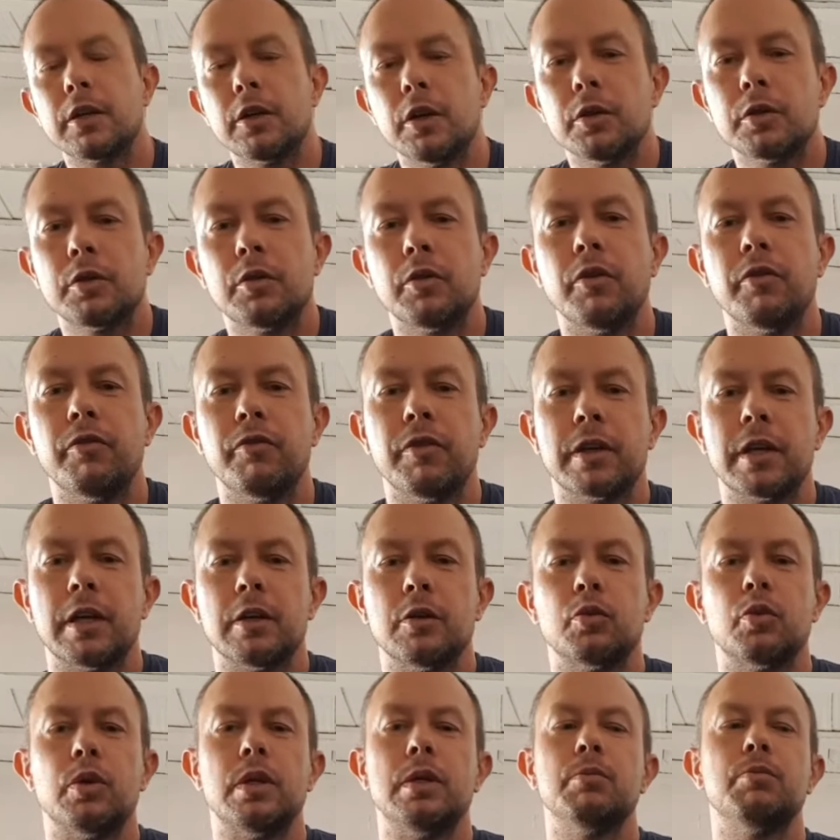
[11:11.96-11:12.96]
go to a fucking
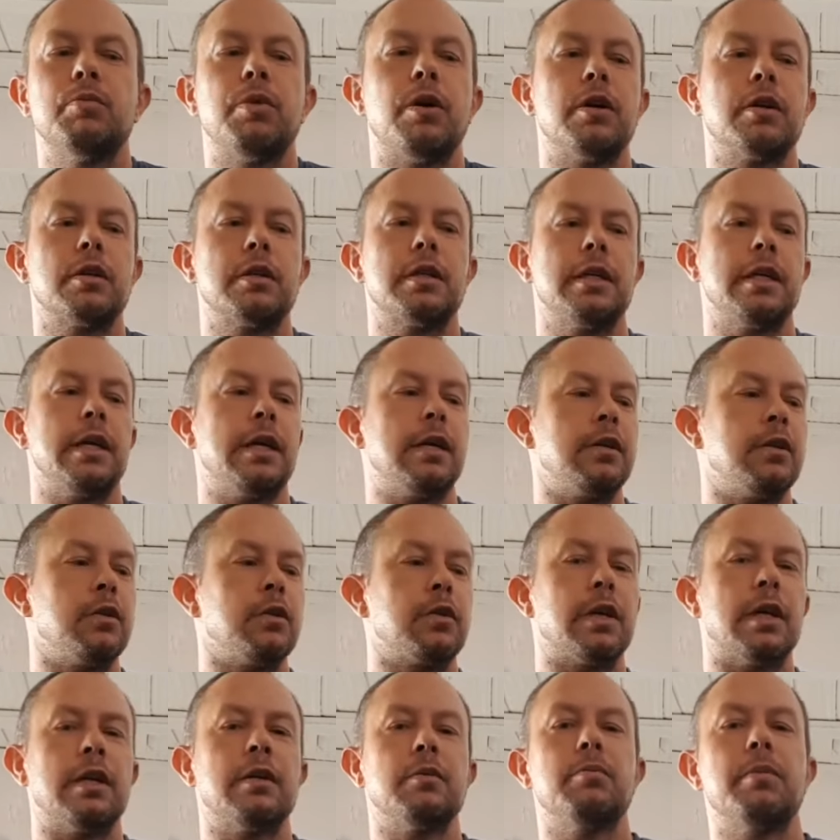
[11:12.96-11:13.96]
green party and you
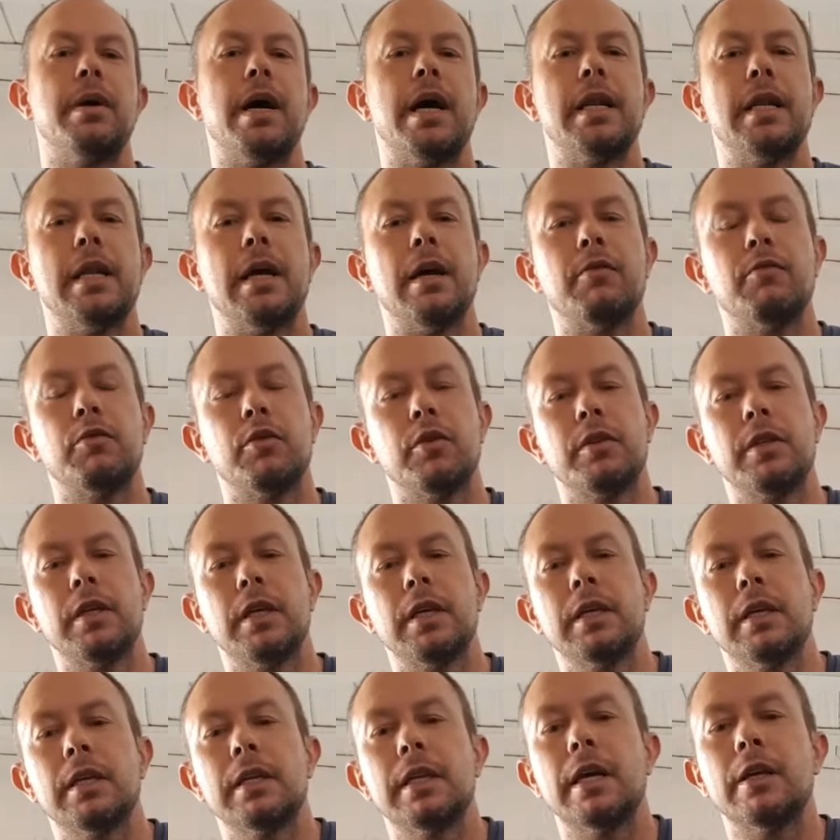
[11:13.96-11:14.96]
can ban
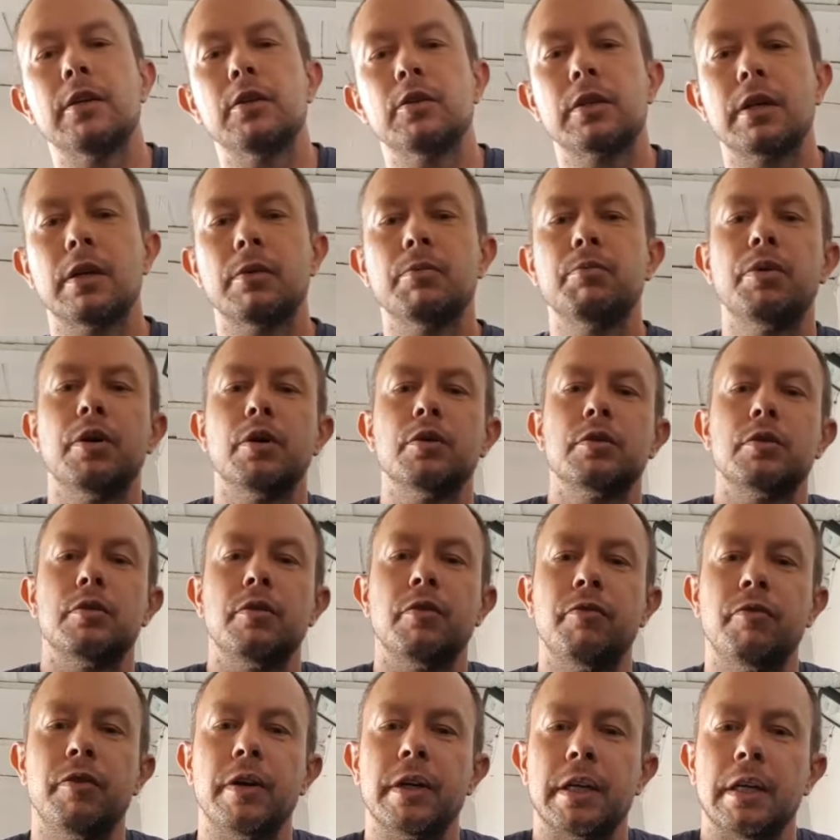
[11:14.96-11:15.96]
everything, and then you can post your
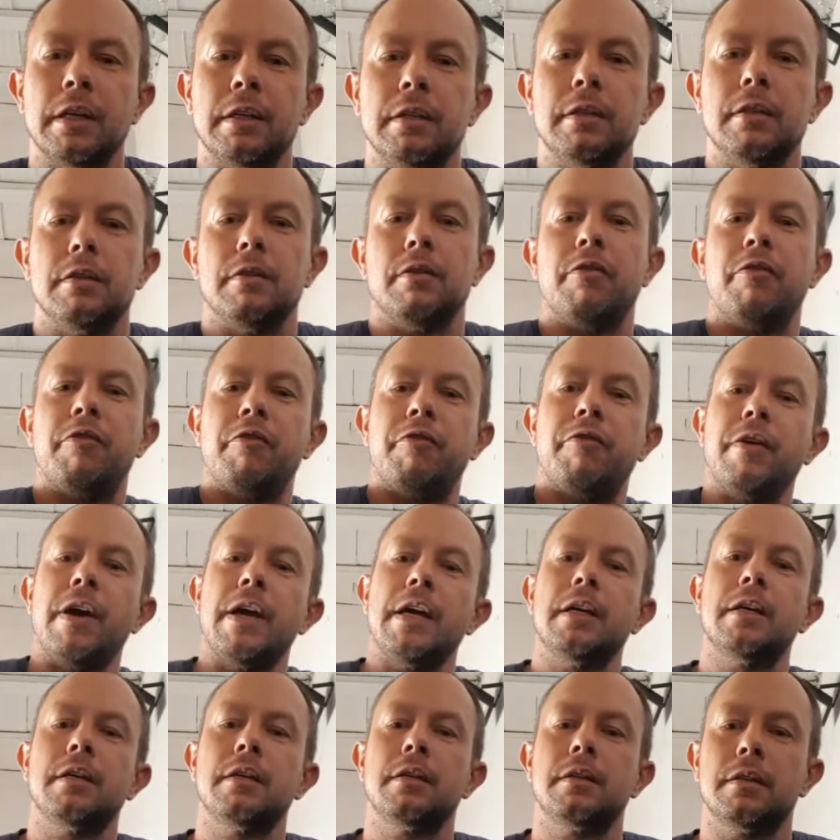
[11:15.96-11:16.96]
fucking
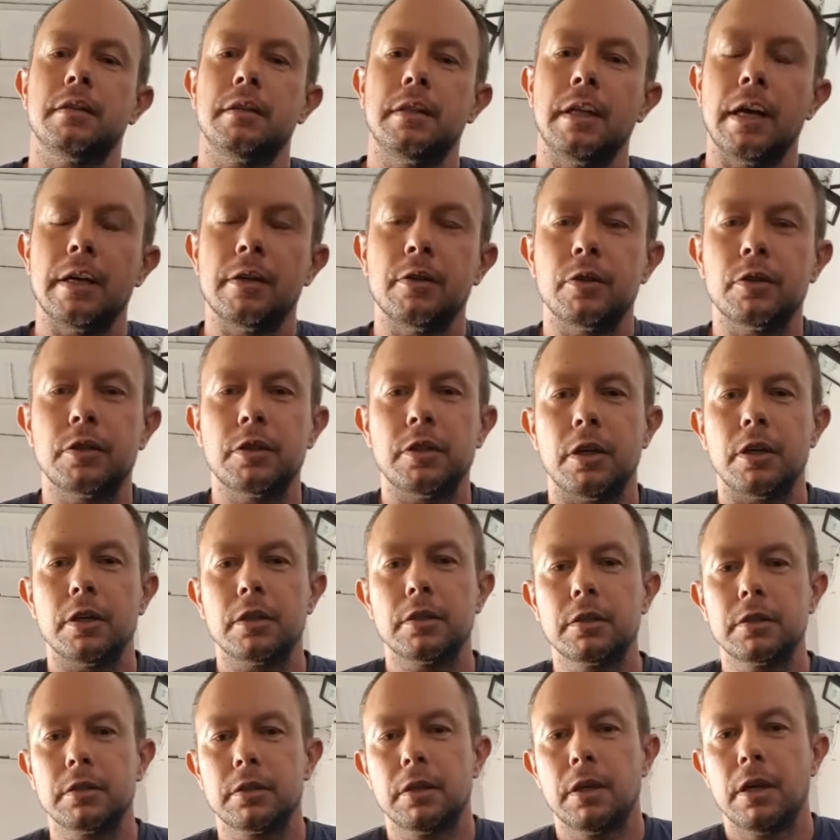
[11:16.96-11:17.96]
fake dyno
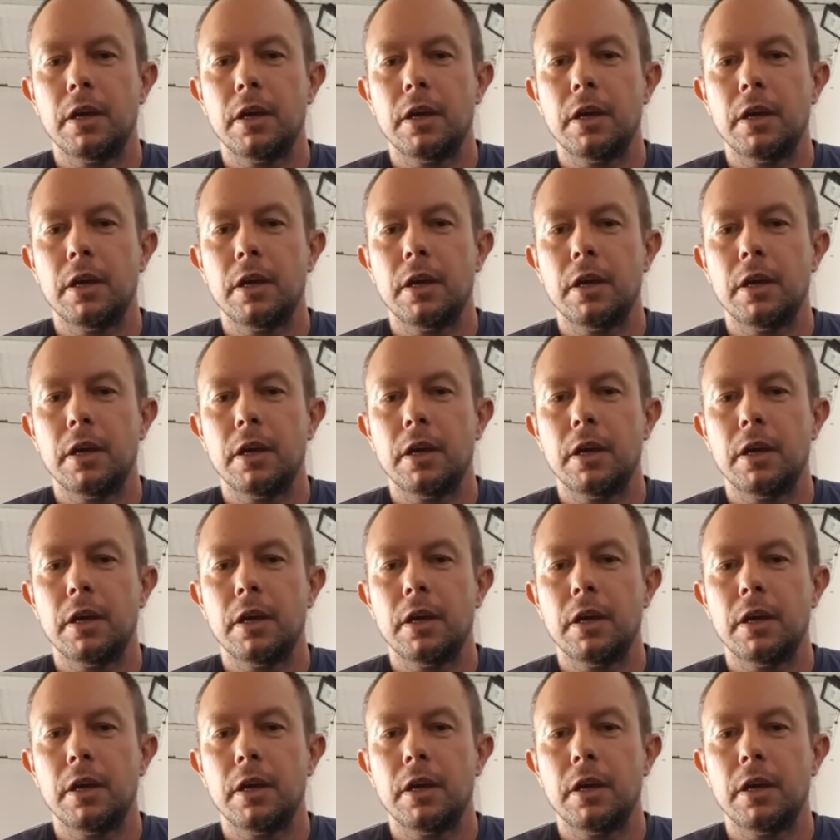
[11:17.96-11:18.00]
charts.